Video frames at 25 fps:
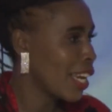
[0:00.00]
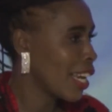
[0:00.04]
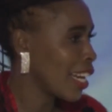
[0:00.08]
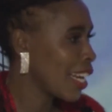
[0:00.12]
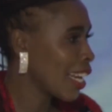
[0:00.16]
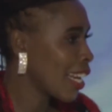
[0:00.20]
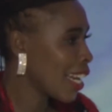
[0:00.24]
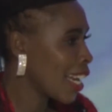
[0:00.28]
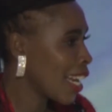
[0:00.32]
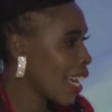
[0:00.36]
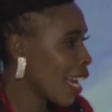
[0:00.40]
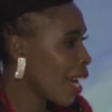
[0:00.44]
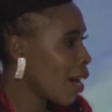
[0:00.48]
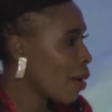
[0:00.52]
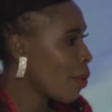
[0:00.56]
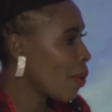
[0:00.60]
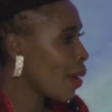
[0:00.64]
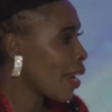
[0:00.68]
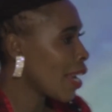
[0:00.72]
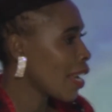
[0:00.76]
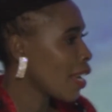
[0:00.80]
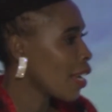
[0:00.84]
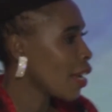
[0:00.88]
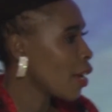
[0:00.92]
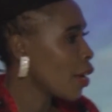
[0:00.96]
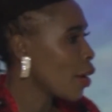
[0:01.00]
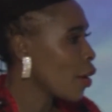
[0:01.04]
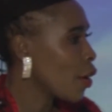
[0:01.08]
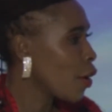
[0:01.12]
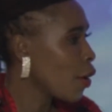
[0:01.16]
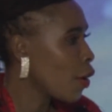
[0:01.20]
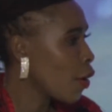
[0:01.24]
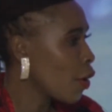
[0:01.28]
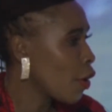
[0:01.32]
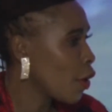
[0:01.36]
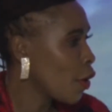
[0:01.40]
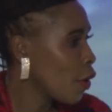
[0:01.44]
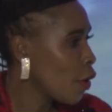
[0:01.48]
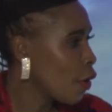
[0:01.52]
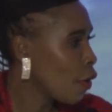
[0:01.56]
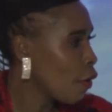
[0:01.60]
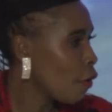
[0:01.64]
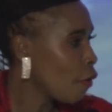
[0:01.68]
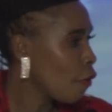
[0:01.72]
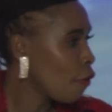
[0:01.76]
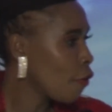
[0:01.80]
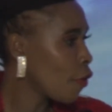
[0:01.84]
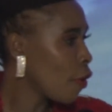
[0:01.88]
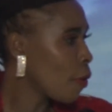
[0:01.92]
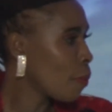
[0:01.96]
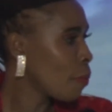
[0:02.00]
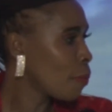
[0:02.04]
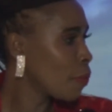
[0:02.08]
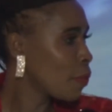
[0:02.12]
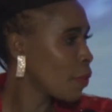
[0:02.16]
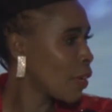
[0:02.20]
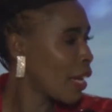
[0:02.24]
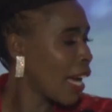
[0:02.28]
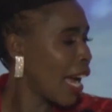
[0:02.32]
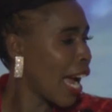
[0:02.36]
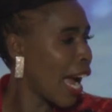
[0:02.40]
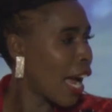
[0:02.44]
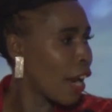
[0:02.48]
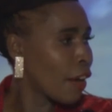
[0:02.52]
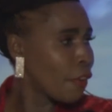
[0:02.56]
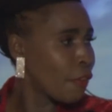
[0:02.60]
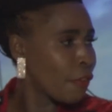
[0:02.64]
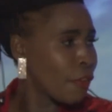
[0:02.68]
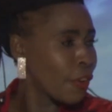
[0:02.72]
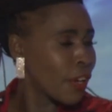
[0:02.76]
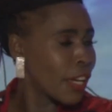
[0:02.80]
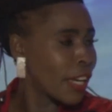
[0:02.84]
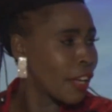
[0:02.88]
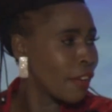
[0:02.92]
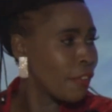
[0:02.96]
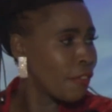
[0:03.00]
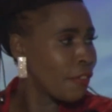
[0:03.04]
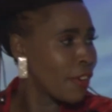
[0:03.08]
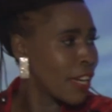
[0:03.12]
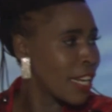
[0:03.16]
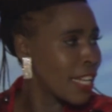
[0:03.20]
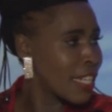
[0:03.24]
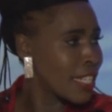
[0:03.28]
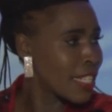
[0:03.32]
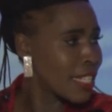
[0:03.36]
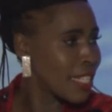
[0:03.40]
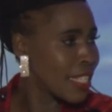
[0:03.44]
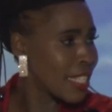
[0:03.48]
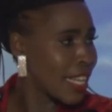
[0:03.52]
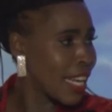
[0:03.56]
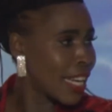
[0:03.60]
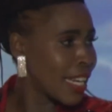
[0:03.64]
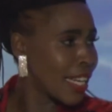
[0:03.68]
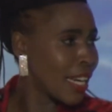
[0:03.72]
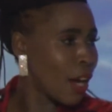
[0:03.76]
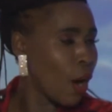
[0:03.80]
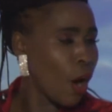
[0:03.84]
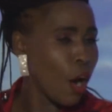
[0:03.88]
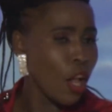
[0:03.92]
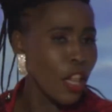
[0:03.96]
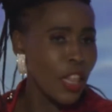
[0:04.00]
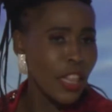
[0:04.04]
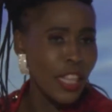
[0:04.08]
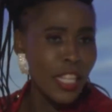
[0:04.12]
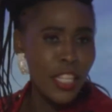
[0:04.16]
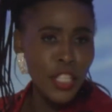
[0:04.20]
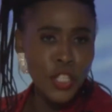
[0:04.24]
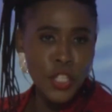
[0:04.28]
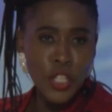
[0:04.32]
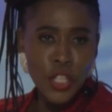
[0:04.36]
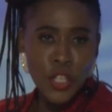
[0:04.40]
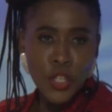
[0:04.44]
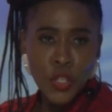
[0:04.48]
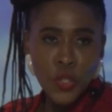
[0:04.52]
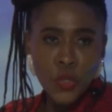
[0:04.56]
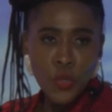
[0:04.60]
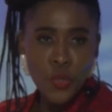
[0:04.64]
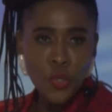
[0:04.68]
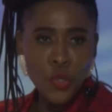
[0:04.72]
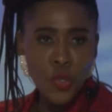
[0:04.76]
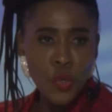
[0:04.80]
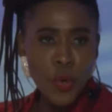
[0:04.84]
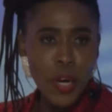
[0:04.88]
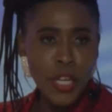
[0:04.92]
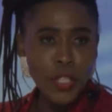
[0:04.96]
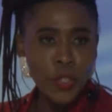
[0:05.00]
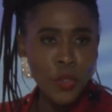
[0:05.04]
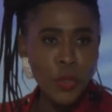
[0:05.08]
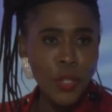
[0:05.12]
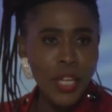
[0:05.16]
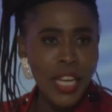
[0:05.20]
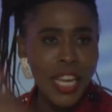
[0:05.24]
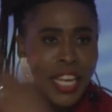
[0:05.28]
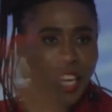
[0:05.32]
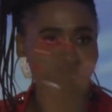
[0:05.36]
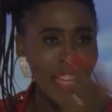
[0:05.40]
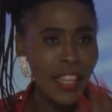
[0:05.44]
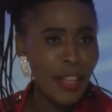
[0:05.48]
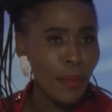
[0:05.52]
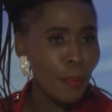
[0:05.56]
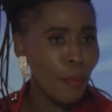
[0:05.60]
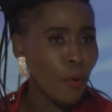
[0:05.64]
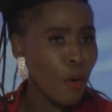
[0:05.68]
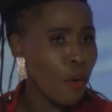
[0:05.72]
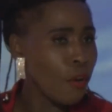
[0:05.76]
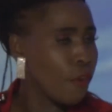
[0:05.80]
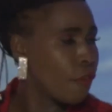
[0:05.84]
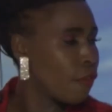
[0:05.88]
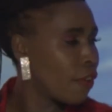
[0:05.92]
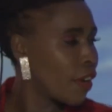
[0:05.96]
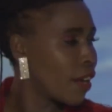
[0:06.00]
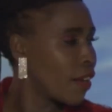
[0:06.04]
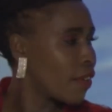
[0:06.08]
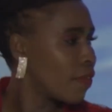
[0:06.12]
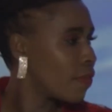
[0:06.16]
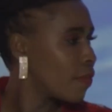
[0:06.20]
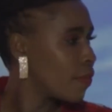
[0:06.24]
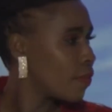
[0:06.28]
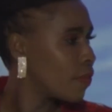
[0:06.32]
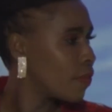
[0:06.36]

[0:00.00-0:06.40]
you are running away from unforgiveness and all these issues you want to carry them over